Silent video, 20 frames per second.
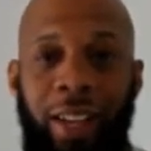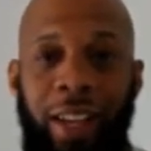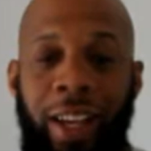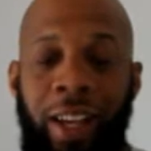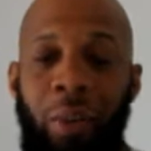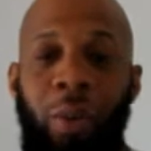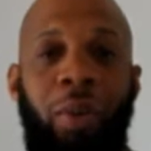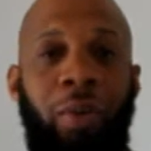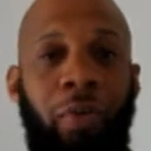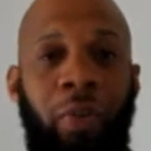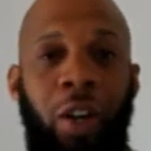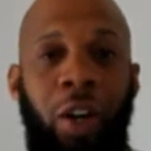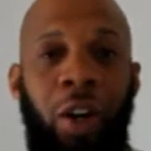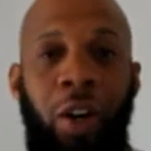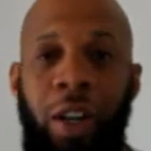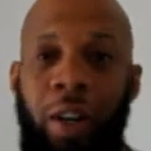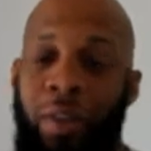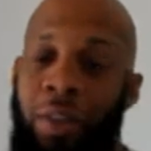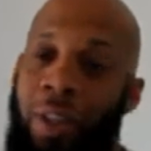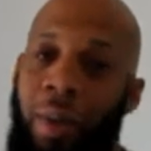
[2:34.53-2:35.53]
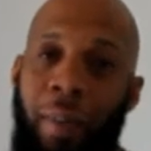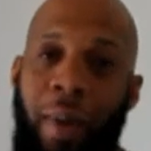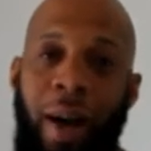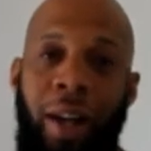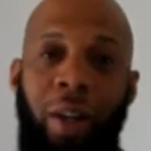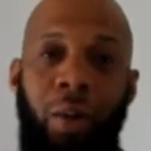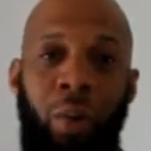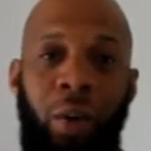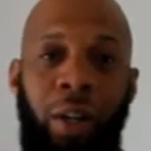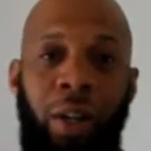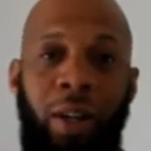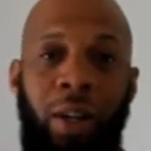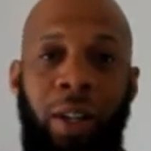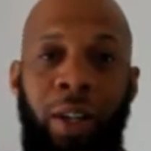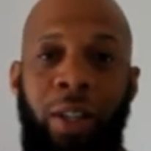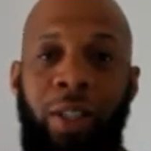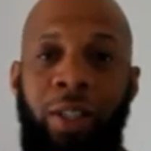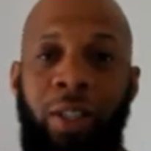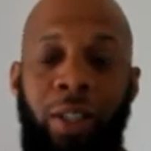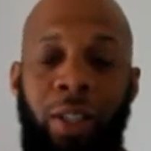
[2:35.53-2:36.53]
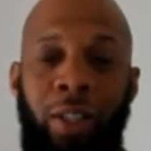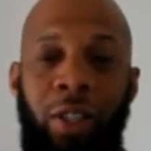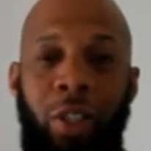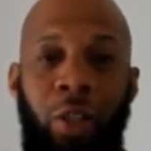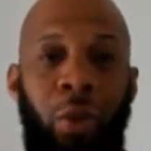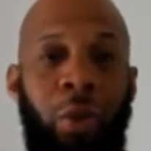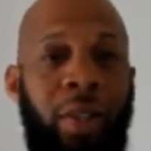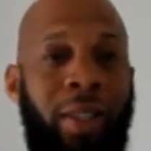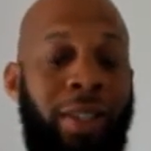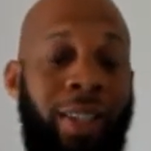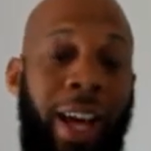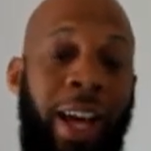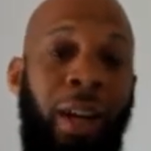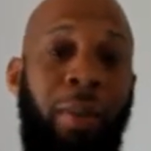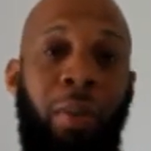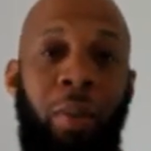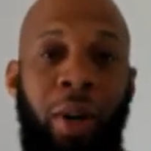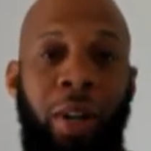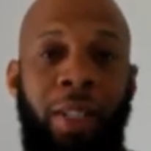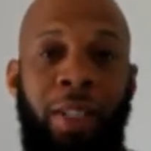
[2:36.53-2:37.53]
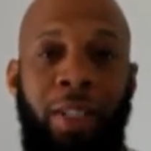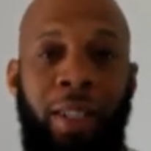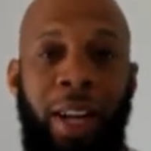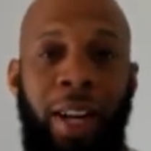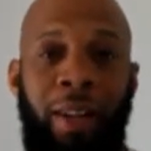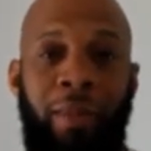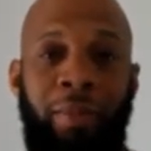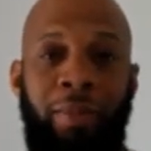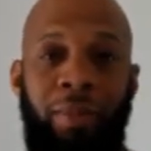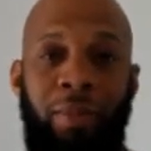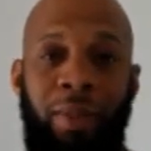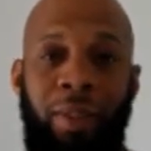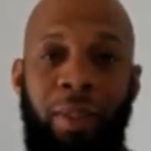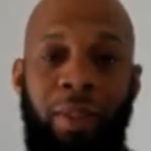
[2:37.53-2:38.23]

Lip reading: it would feel if somebody were to do this at a print shop.